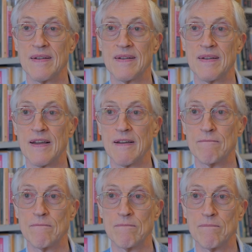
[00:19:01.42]
that the rest
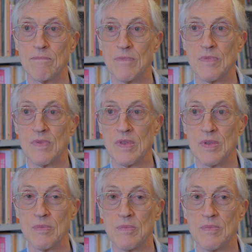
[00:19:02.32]
of the universe is a waste of
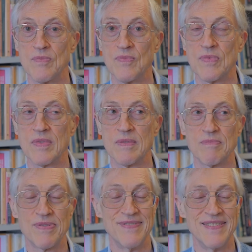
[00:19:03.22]
space?
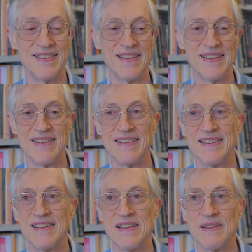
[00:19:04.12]
That's the
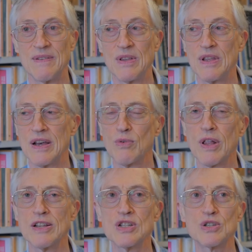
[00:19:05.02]
implication, right? Yeah,
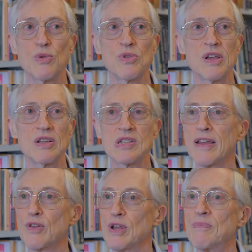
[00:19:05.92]
well, I just don't think it's
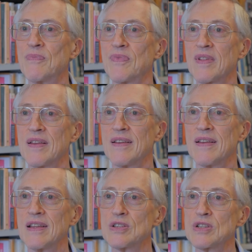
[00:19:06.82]
likely.
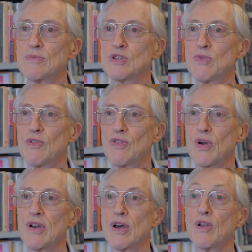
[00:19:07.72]
It seems to me
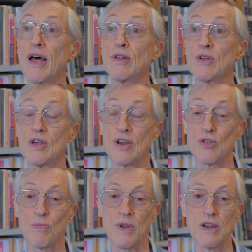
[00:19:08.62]
very unlikely that
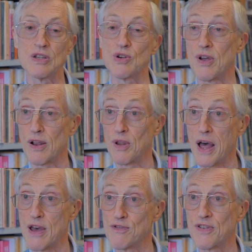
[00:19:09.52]
other planets are not
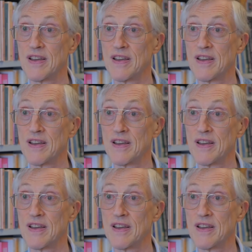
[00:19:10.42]
alive.